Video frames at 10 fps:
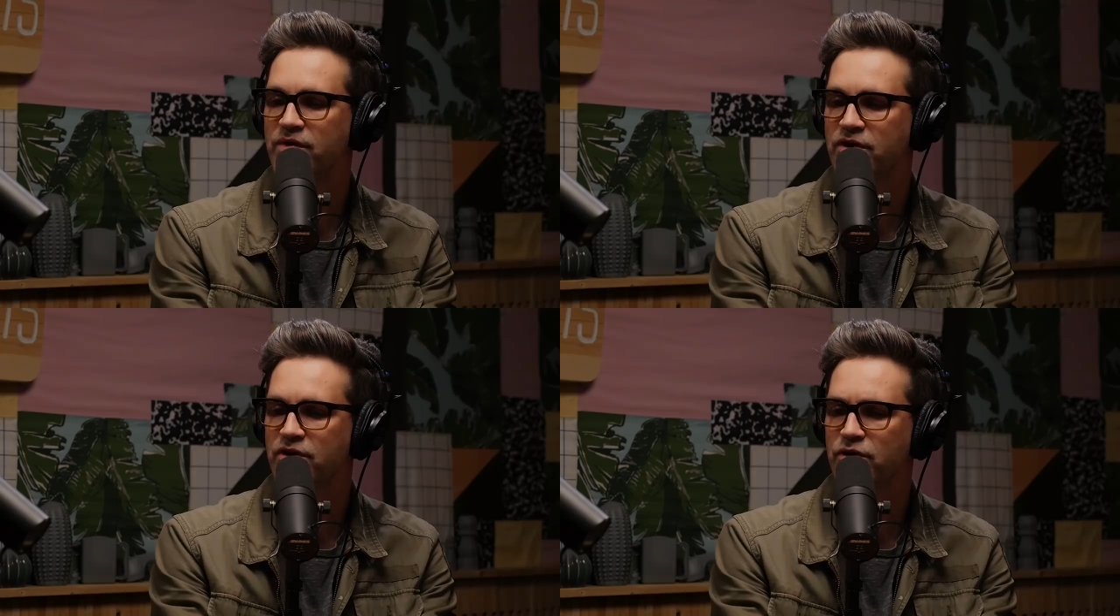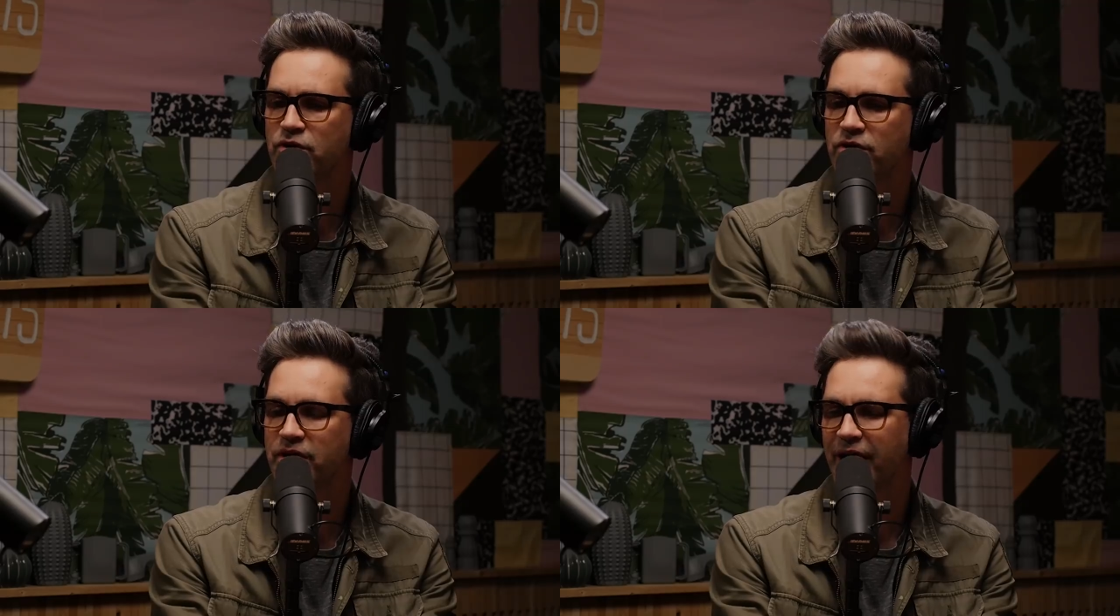even
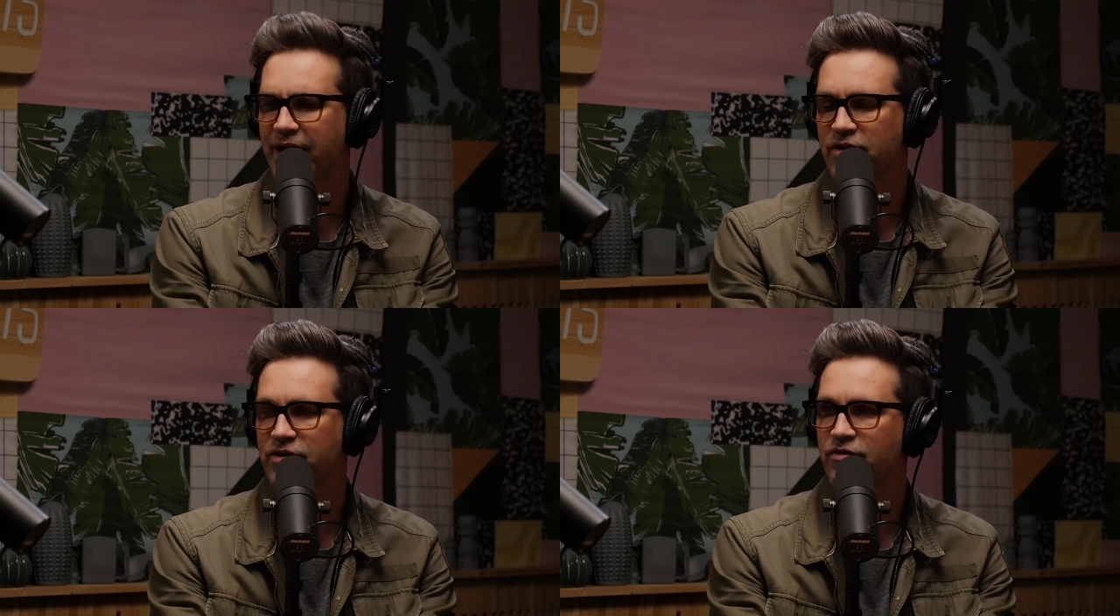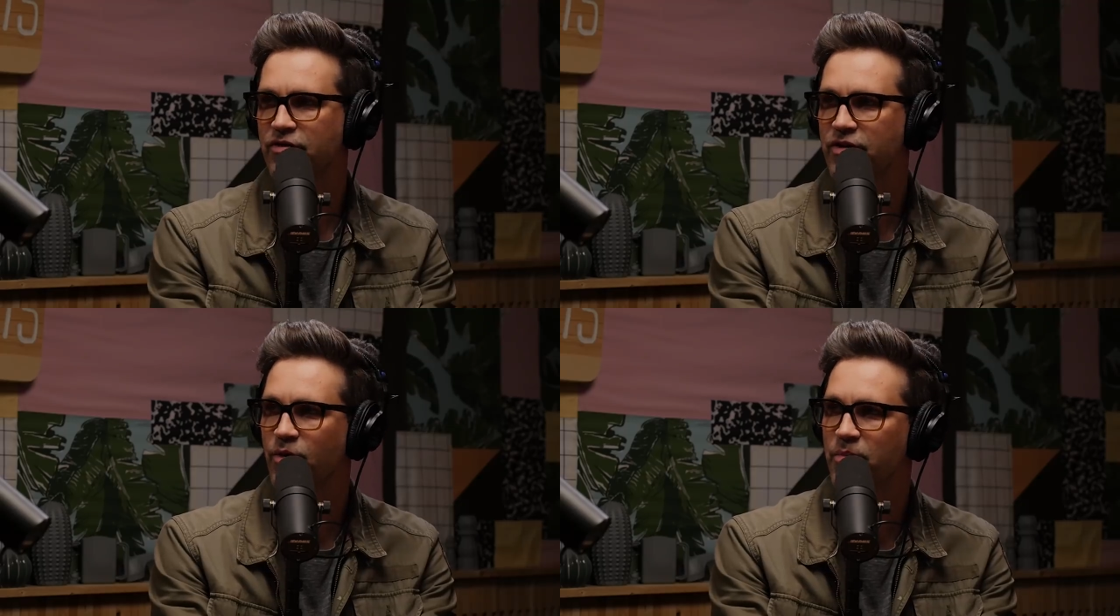Googled, I looked
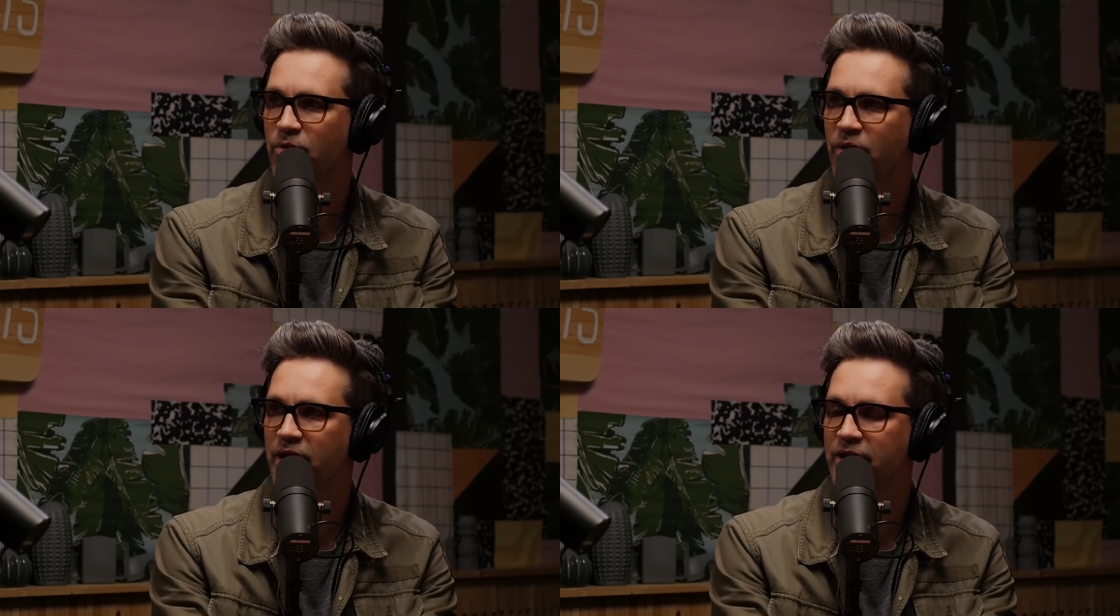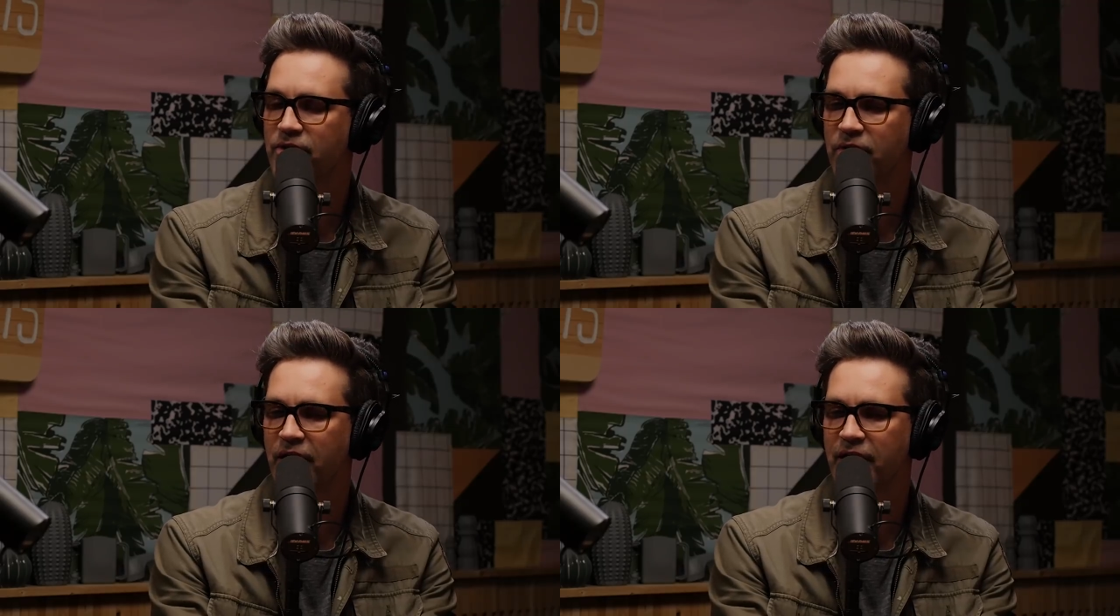over at one point and
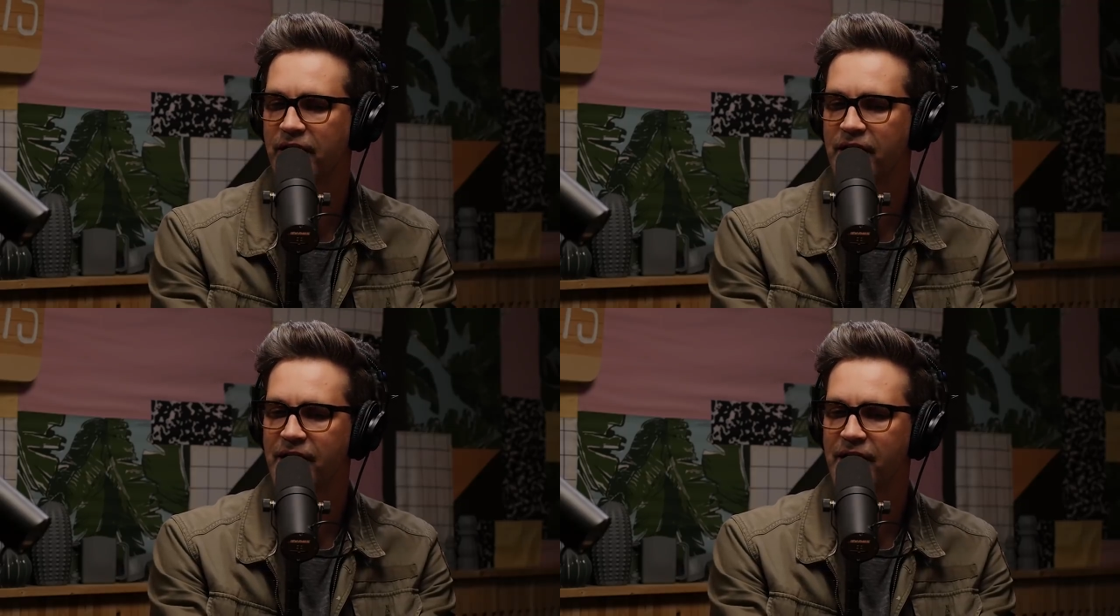you were like,